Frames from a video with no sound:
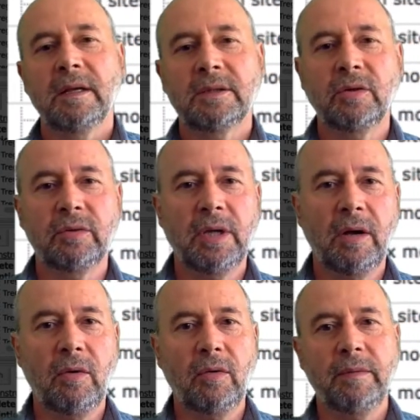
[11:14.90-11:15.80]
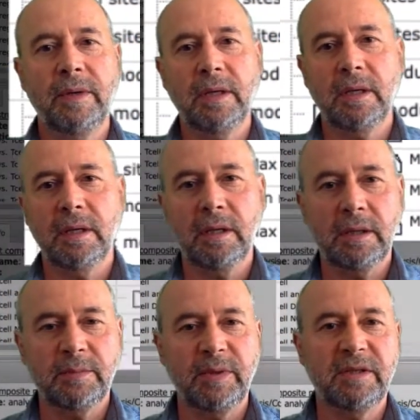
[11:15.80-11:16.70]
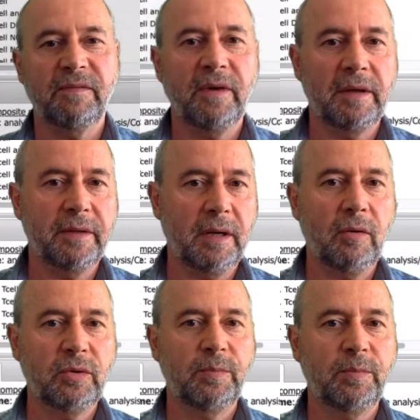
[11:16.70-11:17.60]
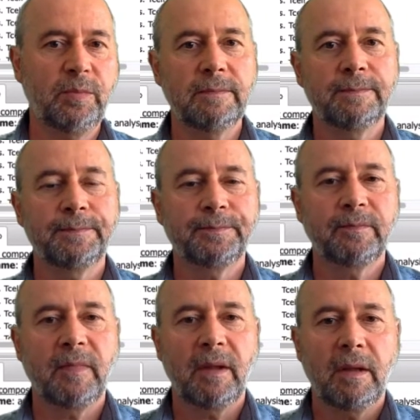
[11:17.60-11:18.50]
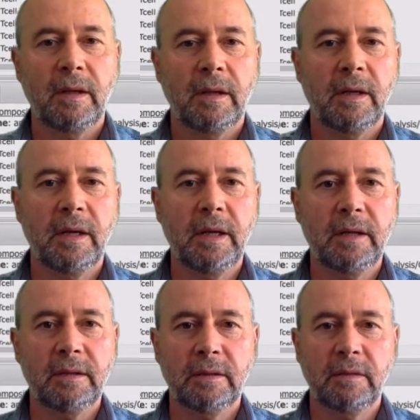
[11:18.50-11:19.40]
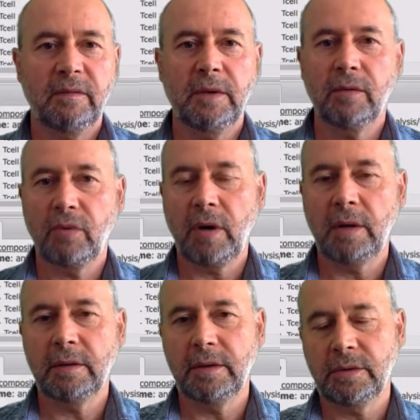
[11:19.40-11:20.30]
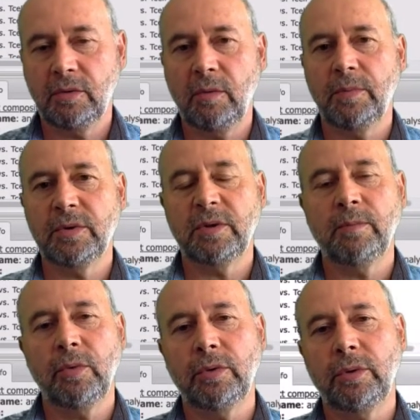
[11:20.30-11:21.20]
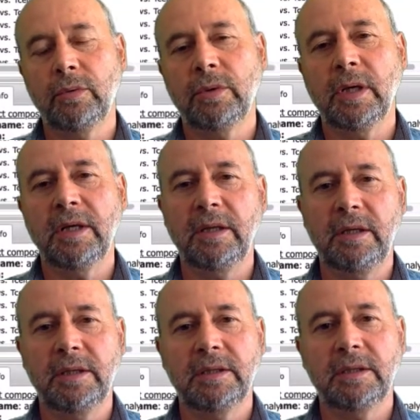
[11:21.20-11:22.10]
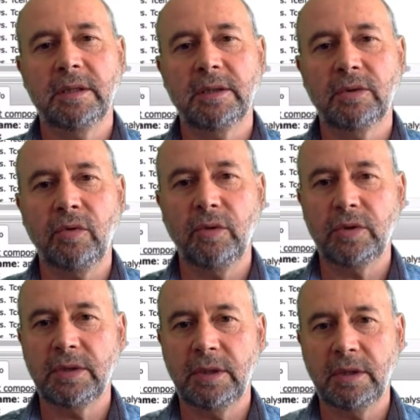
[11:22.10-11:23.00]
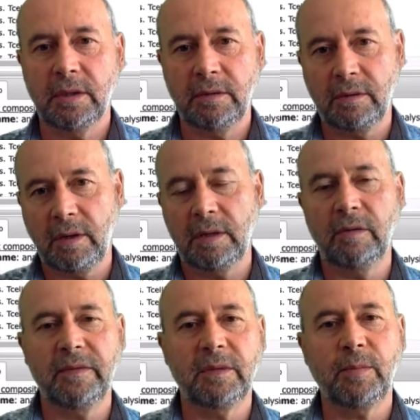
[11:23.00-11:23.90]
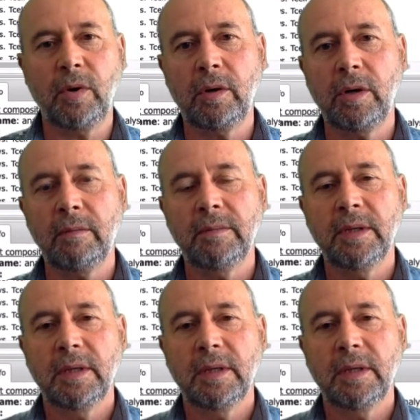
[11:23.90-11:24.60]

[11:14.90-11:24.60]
So now we specify the output, and we run this composite module analyst. So you see the run of that program,